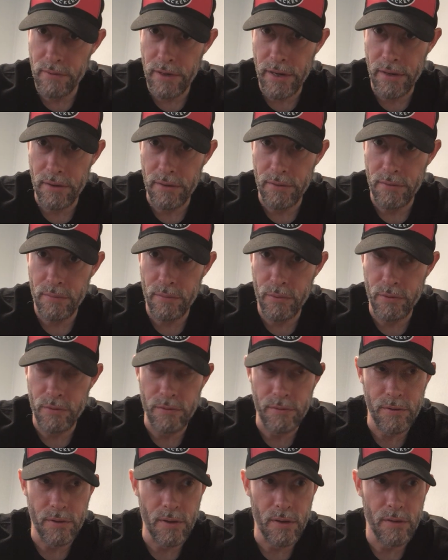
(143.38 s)
Records, which
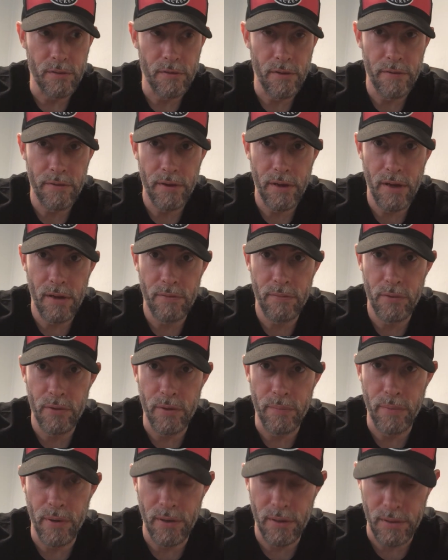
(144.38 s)
is a Southern California
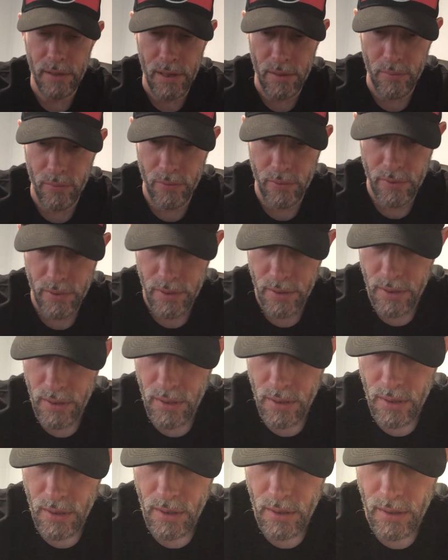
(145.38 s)
punk label.
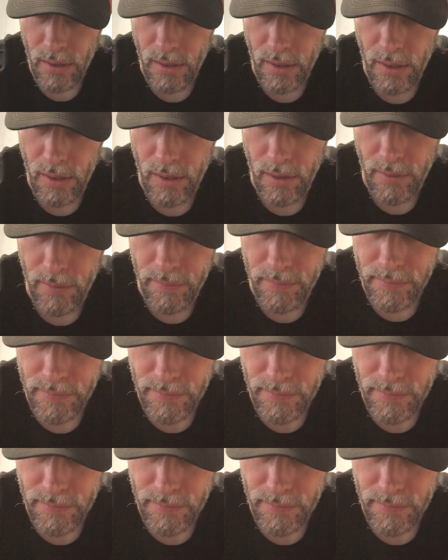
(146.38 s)
Um,